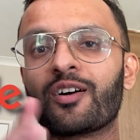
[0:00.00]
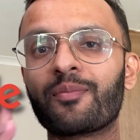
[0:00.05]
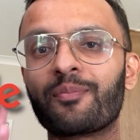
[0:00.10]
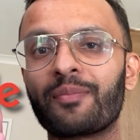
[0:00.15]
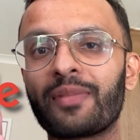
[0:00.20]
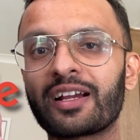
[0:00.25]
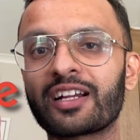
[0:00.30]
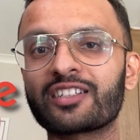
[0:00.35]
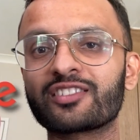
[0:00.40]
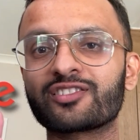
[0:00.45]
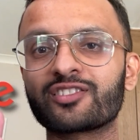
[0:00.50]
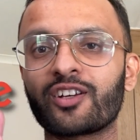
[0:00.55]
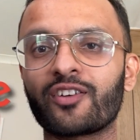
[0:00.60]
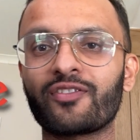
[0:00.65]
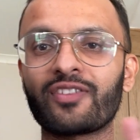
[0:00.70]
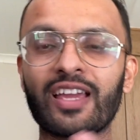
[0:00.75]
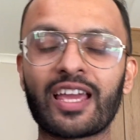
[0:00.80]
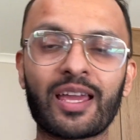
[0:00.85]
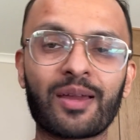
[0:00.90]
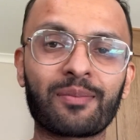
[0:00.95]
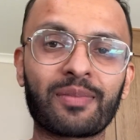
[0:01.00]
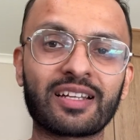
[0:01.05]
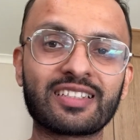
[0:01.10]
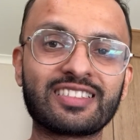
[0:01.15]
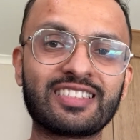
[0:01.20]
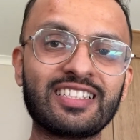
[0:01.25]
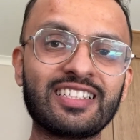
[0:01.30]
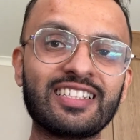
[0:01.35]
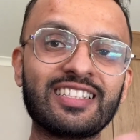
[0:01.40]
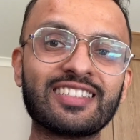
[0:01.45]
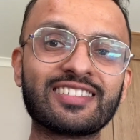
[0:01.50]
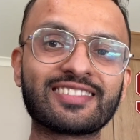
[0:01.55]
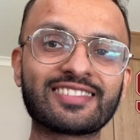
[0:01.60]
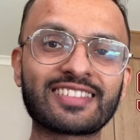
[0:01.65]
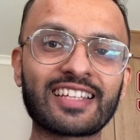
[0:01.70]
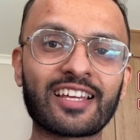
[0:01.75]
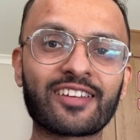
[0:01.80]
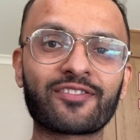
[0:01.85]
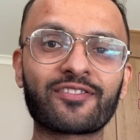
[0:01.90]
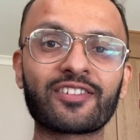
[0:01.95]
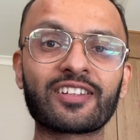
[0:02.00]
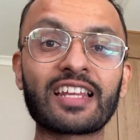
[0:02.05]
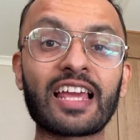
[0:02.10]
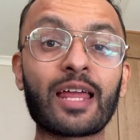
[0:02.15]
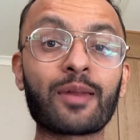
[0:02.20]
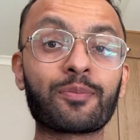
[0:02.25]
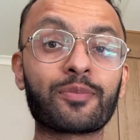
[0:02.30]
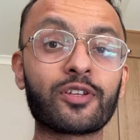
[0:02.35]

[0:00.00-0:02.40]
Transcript: Microsoft, MIT, Stanford and